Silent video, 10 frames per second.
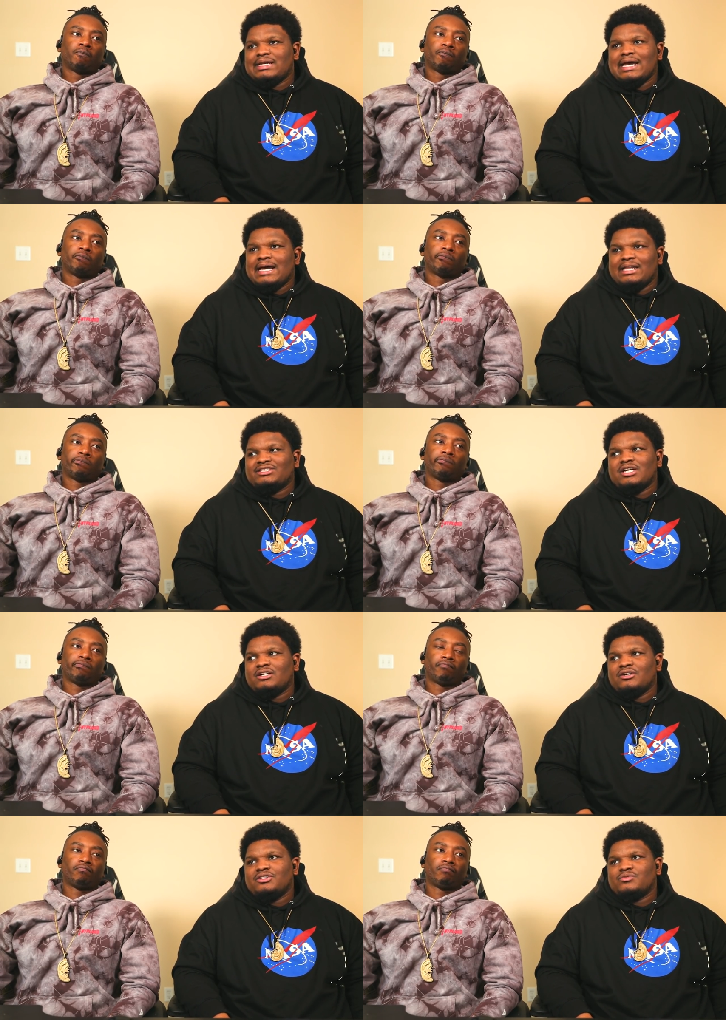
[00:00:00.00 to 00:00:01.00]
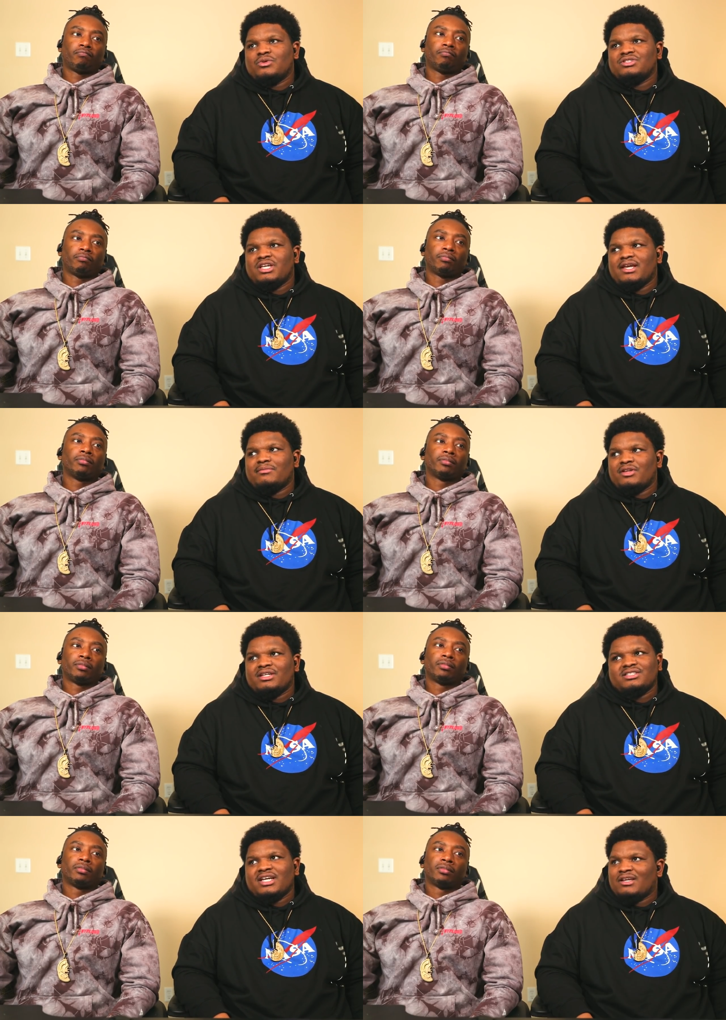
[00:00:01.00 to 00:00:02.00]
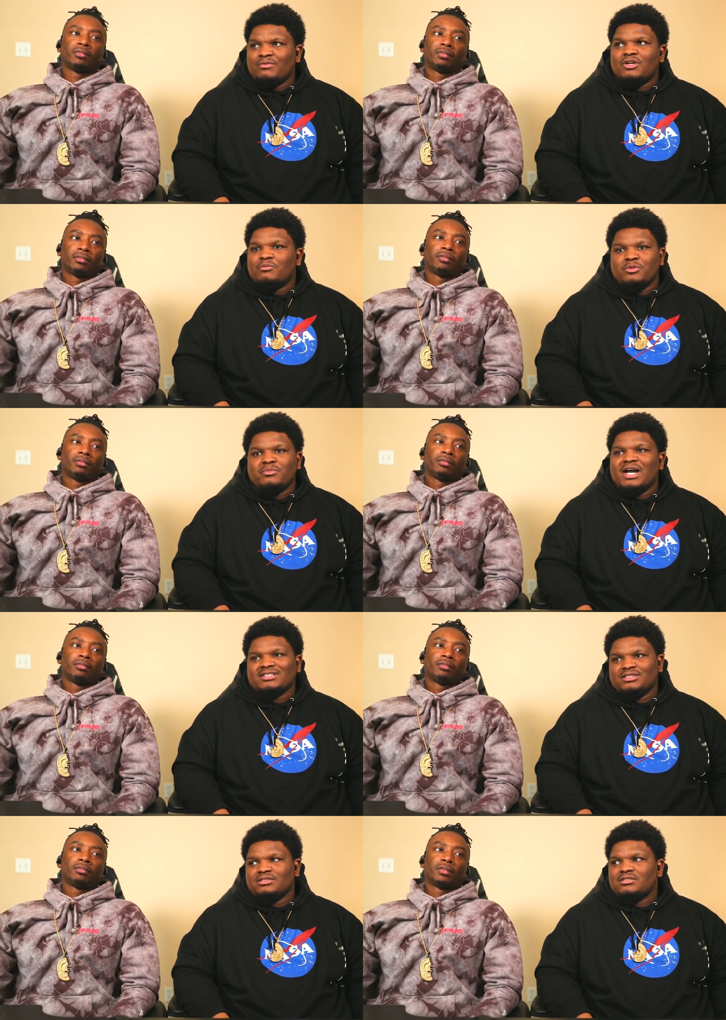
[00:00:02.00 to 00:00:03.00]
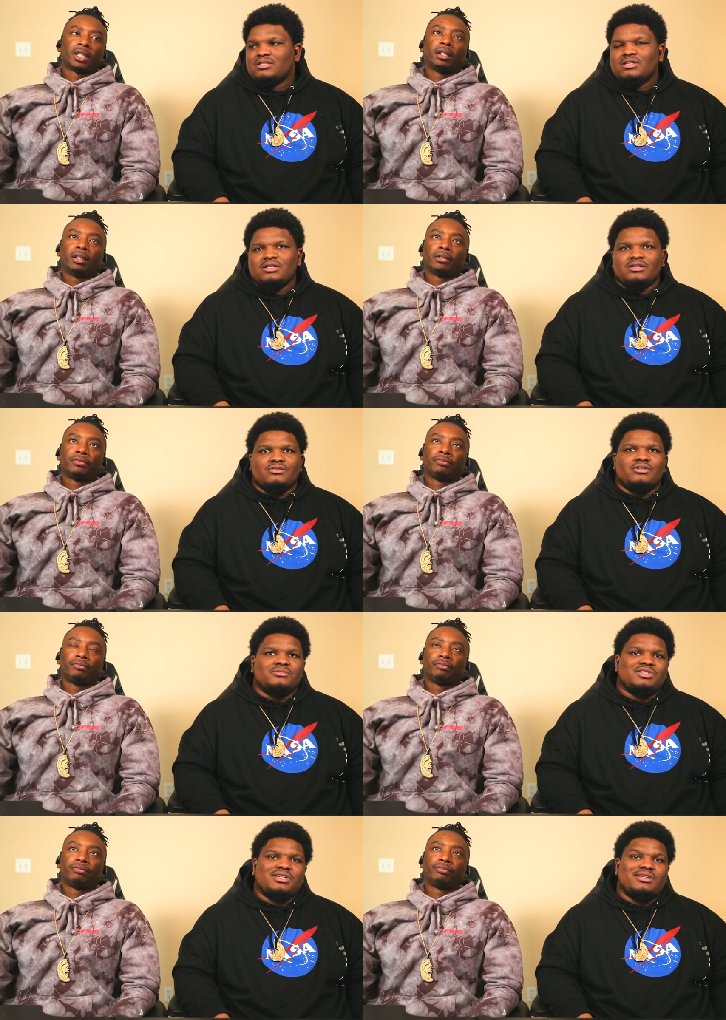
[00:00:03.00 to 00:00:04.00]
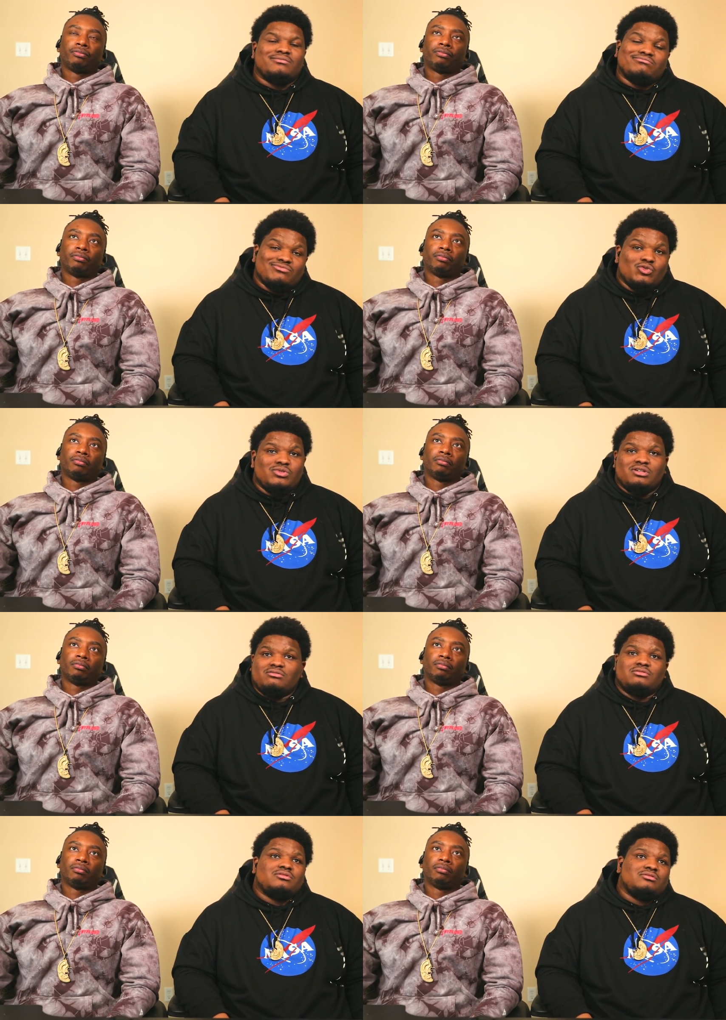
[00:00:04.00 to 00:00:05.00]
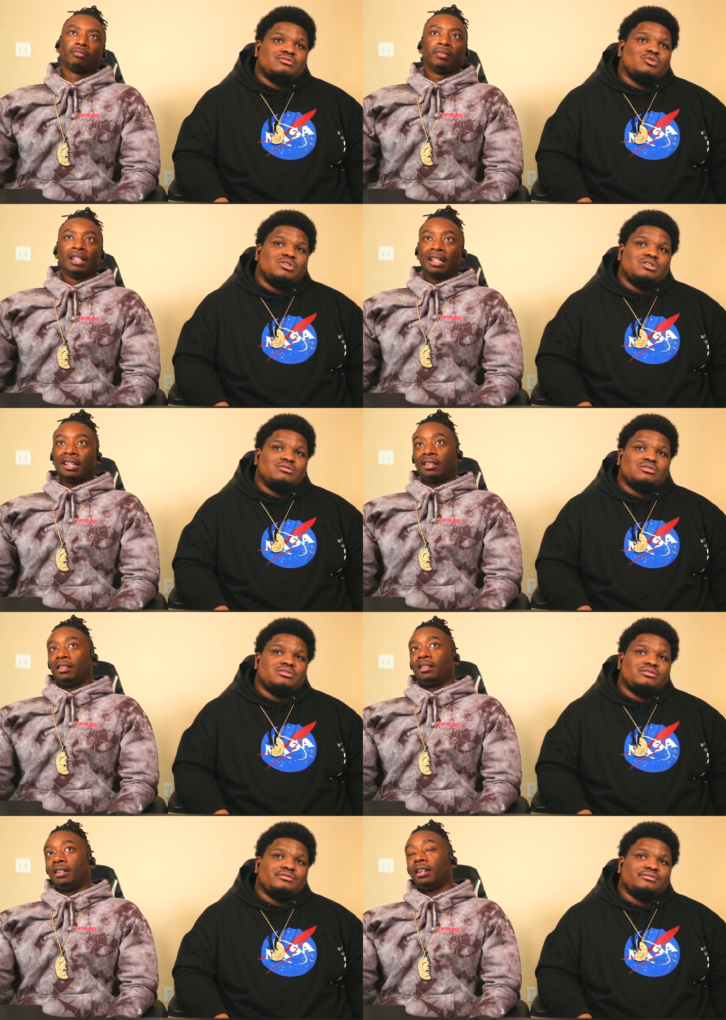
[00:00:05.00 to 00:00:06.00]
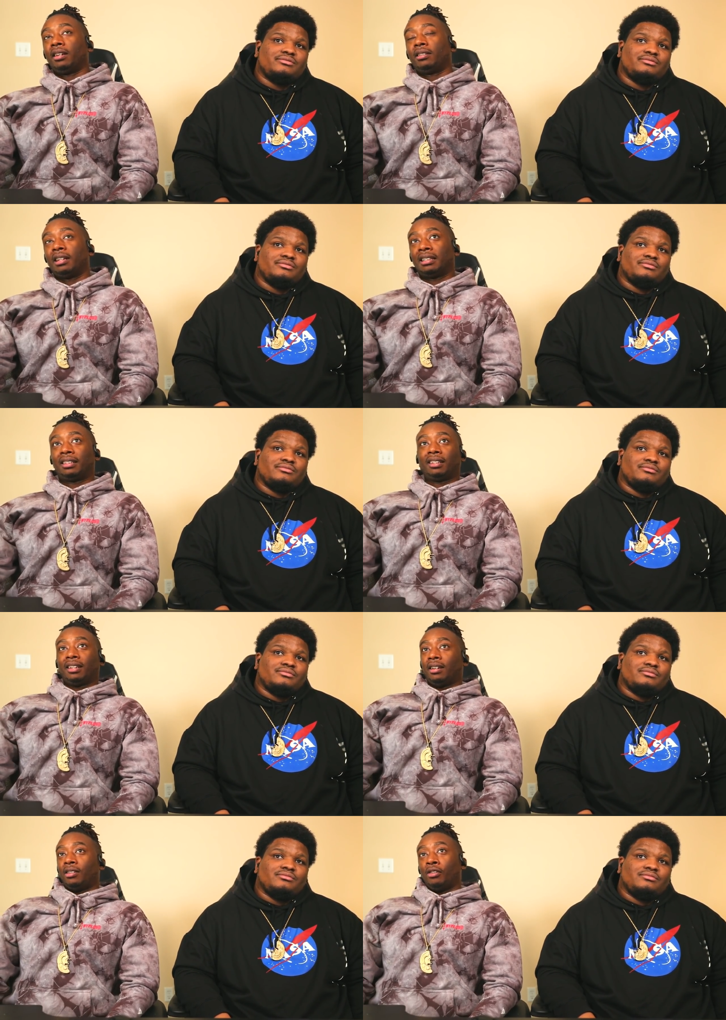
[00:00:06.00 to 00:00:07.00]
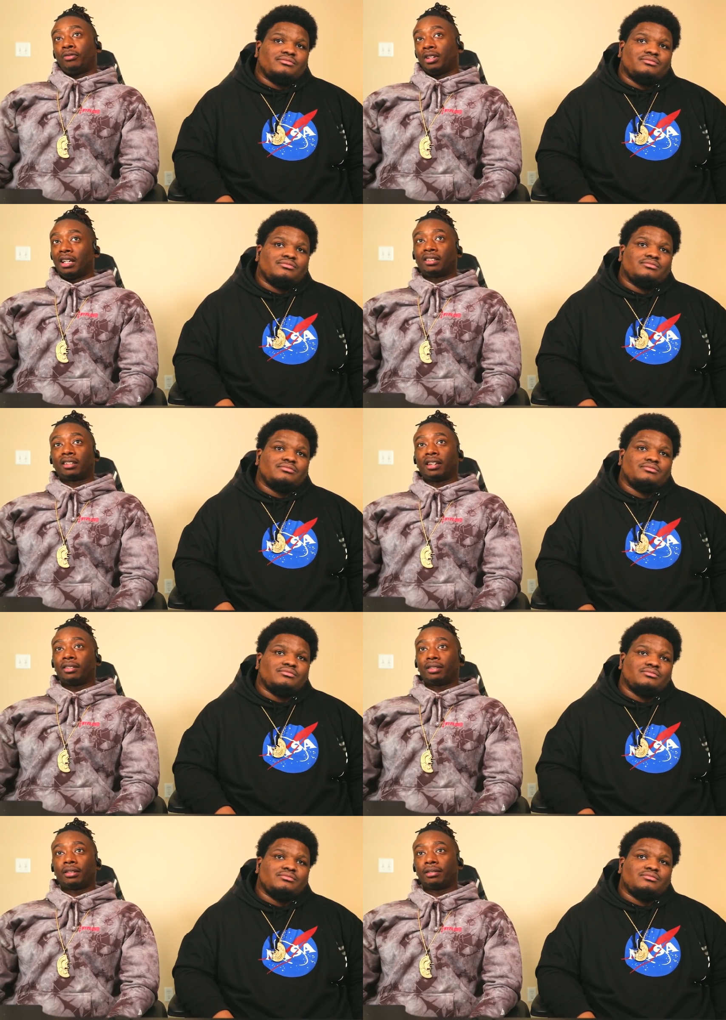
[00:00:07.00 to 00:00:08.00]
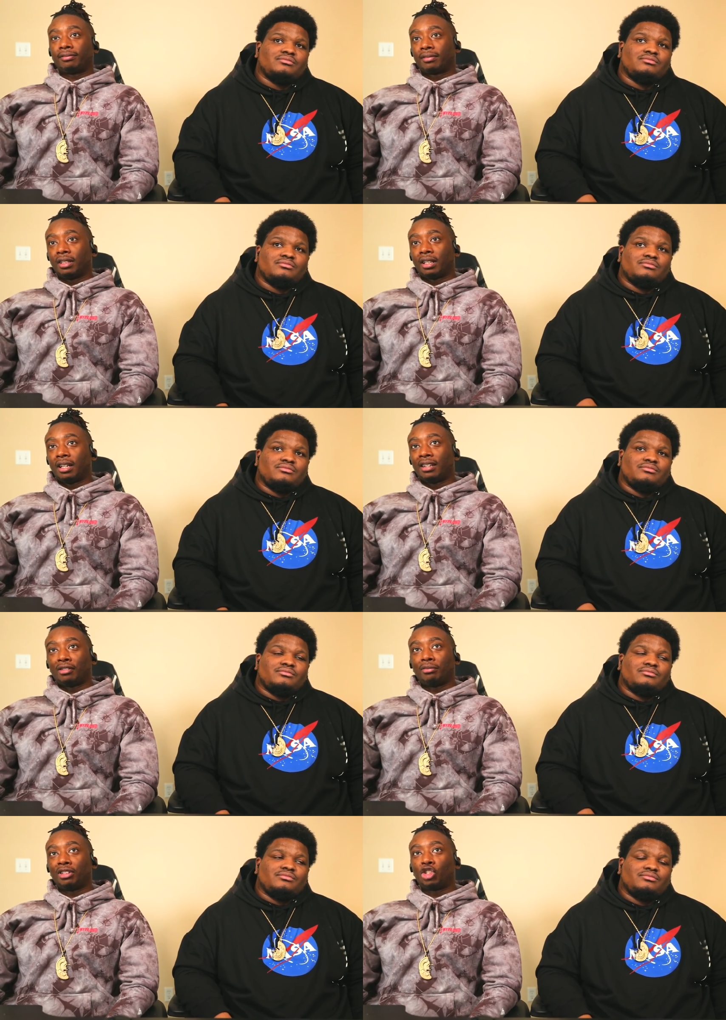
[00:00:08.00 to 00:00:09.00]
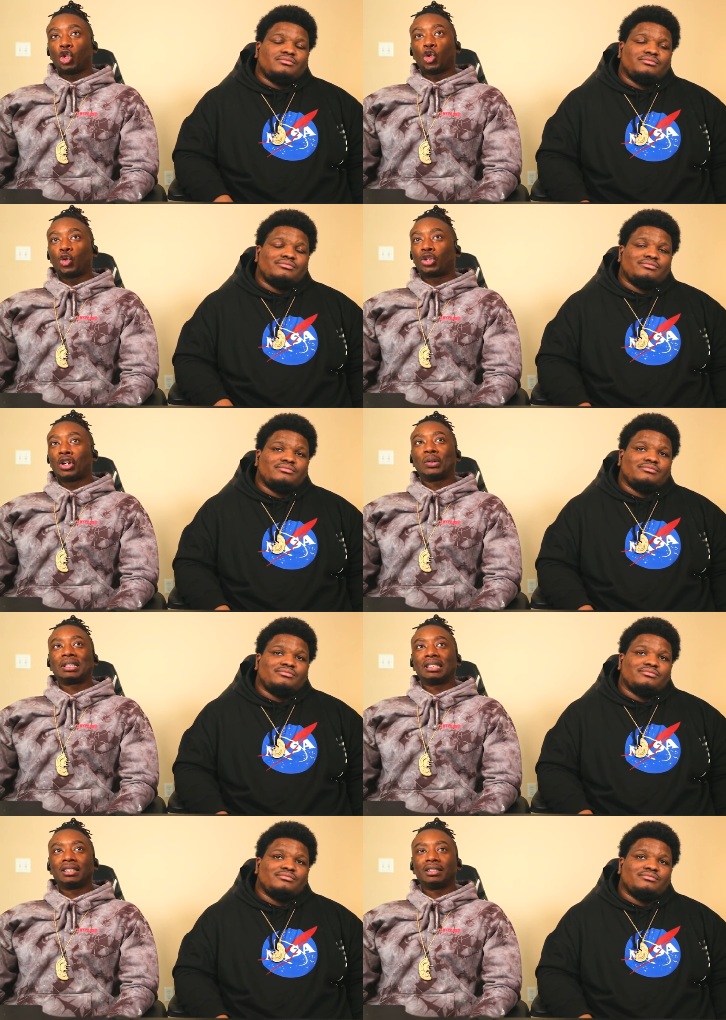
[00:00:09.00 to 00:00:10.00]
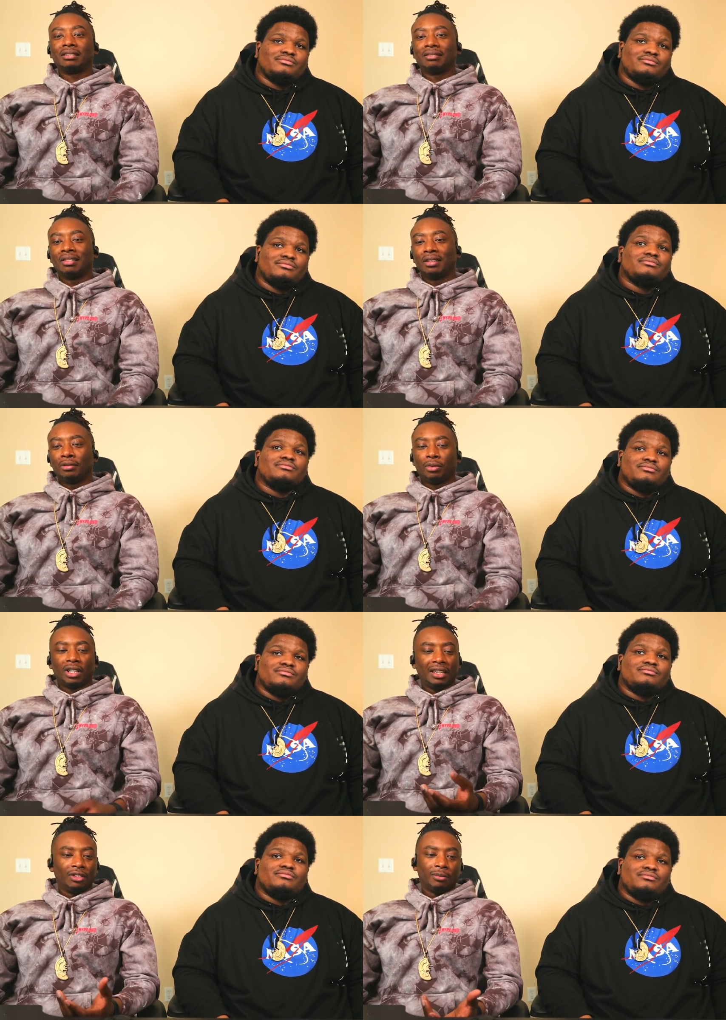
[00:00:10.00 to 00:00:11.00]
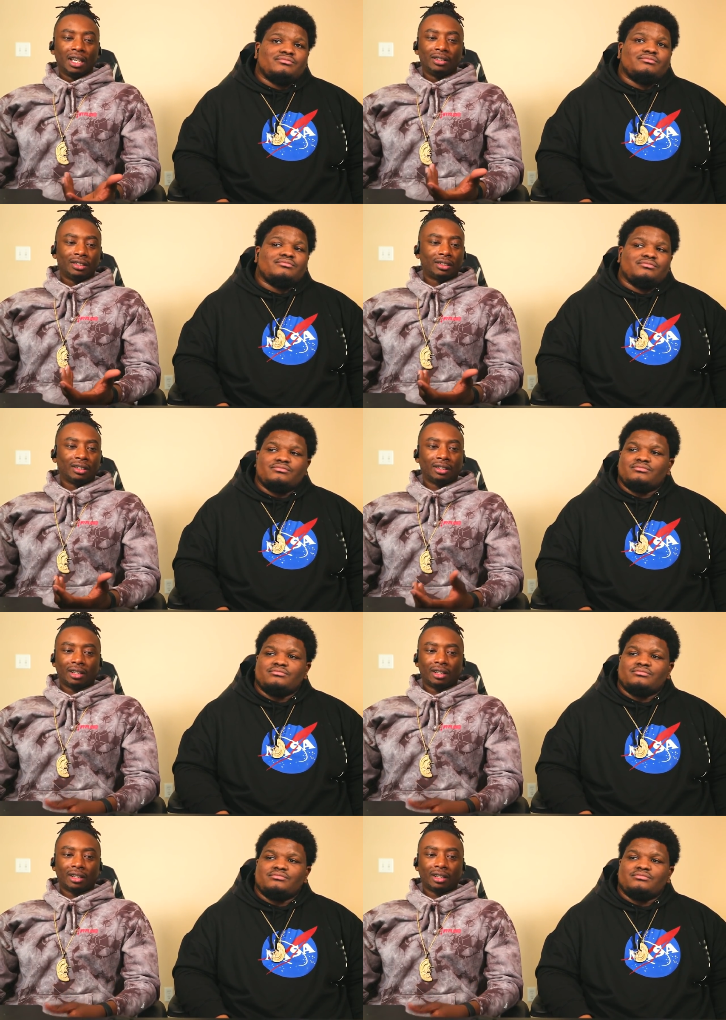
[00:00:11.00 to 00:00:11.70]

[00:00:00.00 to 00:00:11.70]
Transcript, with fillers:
Speaker 1: I'll let y'all go this one time, but next time we're gonna be boxing. Yeah. You know what I'm saying? Who knows? Who knows?
Speaker 2: Yeah, I think hopefully that's the case. The cake gonna be too so good. But even Bege said,